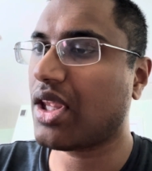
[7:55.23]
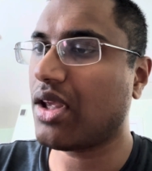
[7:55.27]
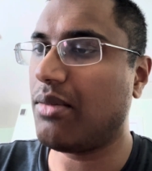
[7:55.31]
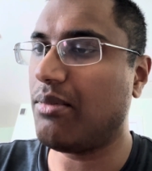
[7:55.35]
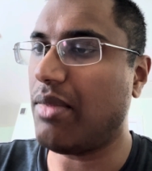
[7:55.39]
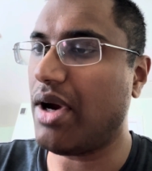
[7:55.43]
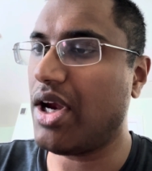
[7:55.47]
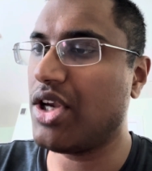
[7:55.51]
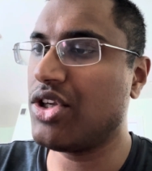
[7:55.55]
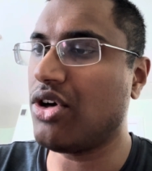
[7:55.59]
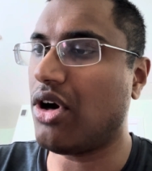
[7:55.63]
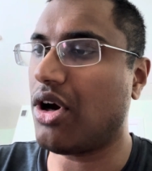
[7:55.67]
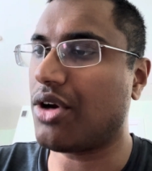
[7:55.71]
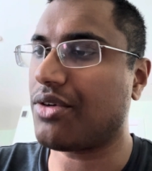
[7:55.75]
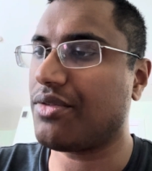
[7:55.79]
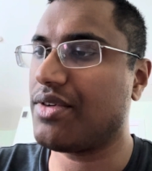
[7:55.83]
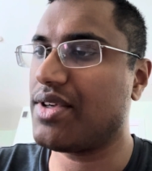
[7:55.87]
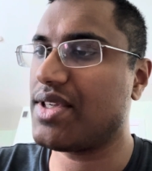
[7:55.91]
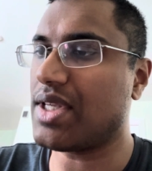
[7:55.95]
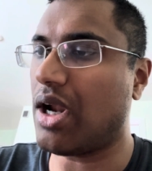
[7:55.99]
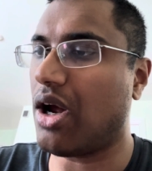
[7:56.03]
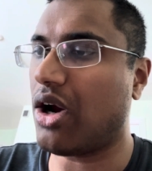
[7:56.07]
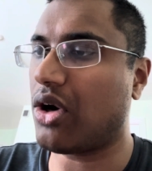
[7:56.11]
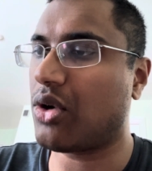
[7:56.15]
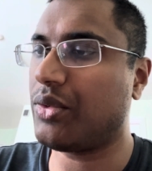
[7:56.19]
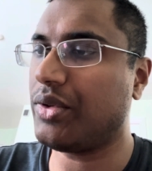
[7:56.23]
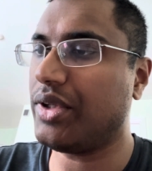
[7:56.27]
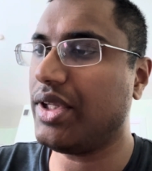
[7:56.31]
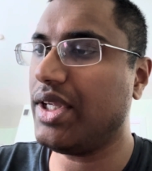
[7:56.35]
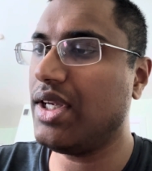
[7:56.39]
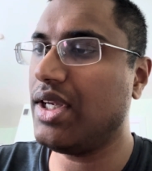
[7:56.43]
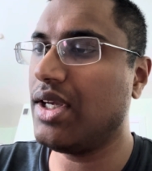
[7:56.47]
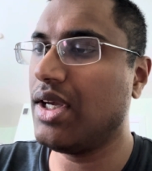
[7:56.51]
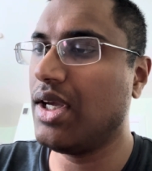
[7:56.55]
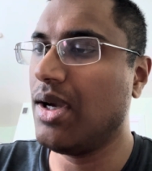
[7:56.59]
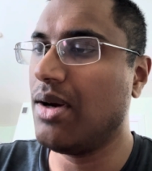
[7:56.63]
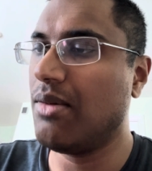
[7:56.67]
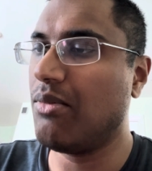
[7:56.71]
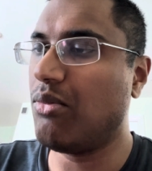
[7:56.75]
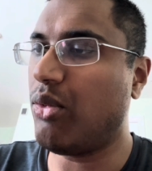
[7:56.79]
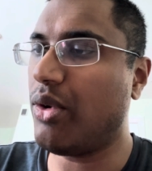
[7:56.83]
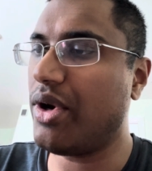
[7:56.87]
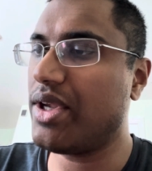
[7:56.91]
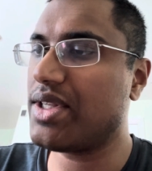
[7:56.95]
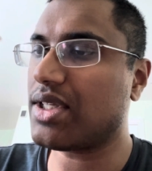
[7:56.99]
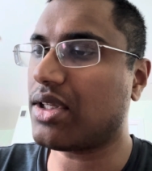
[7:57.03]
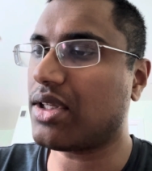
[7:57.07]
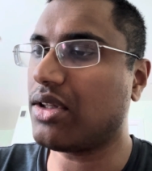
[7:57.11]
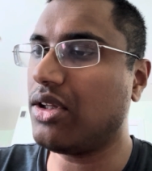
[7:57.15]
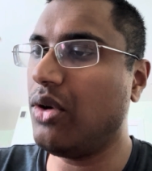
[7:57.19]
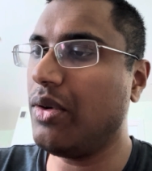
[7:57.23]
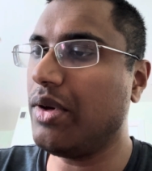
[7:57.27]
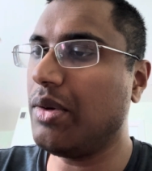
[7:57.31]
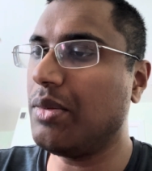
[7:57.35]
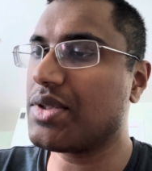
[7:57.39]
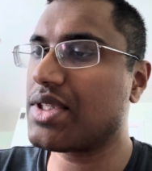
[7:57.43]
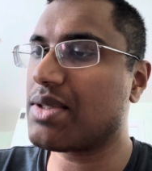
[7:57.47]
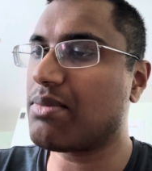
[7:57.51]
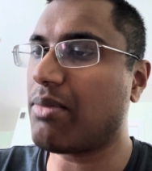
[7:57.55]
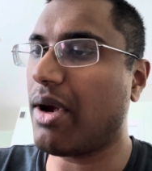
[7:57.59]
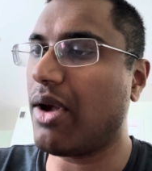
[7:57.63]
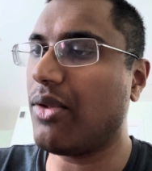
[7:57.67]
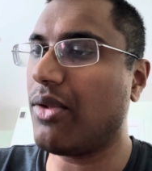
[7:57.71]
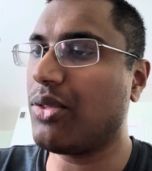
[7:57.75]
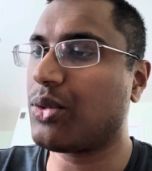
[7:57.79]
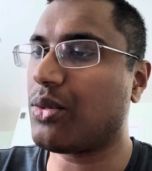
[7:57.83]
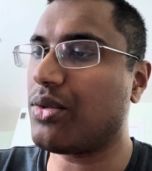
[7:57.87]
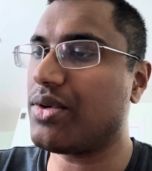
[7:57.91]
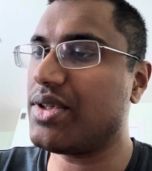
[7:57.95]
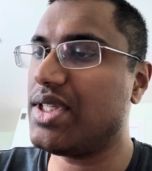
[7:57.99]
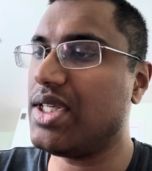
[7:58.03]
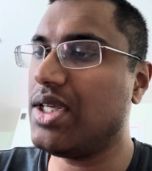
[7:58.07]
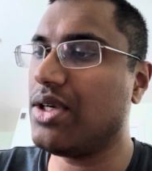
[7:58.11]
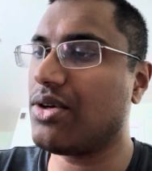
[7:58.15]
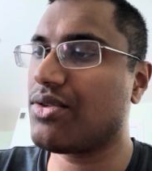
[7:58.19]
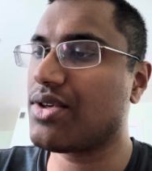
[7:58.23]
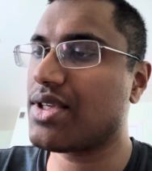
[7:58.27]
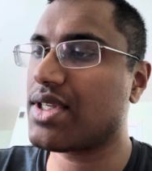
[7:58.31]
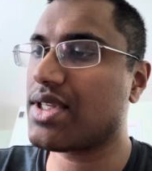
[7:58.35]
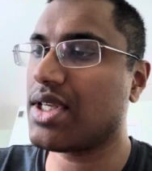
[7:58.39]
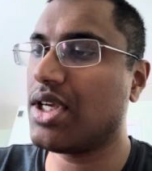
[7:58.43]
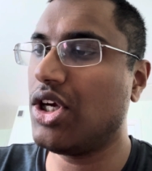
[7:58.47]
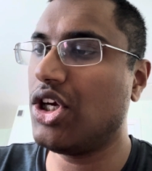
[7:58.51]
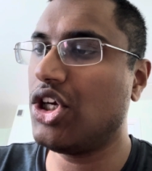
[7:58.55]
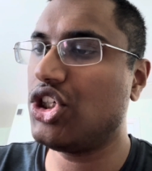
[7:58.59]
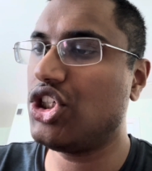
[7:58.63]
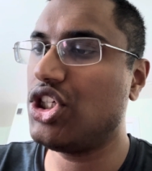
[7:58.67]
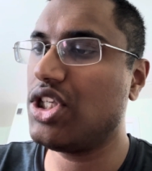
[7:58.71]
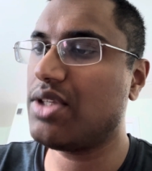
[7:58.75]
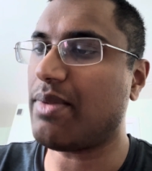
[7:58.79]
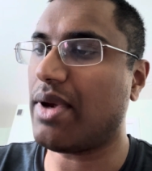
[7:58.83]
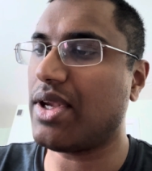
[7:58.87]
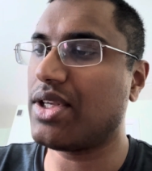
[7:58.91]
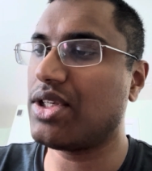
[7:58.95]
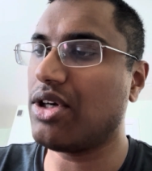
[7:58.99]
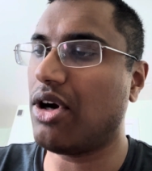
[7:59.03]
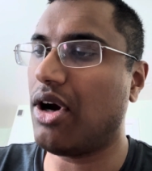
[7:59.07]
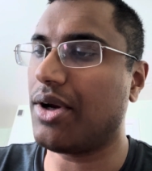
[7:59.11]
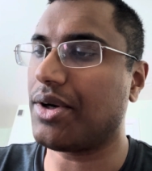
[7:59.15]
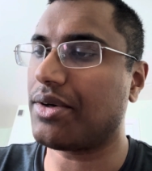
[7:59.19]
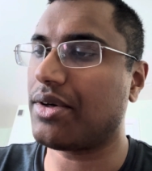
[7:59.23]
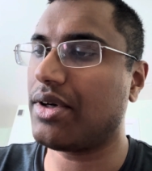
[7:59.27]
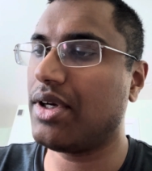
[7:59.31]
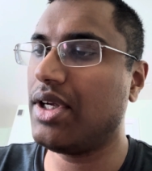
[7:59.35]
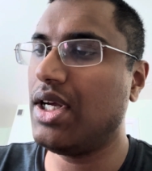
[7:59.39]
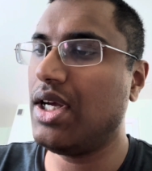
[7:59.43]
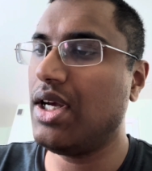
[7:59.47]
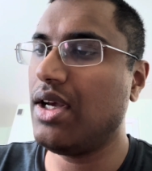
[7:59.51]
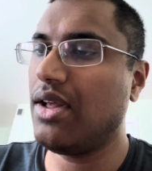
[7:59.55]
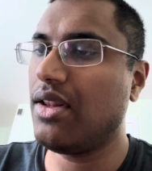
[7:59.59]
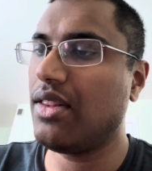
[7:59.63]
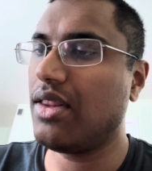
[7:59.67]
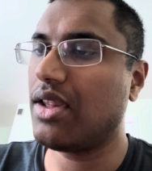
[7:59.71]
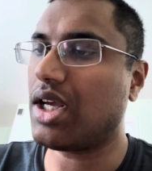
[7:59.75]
My daughter, he said awkwardly, pointing to Chloe, who had smiled through her tears. She's my daughter. The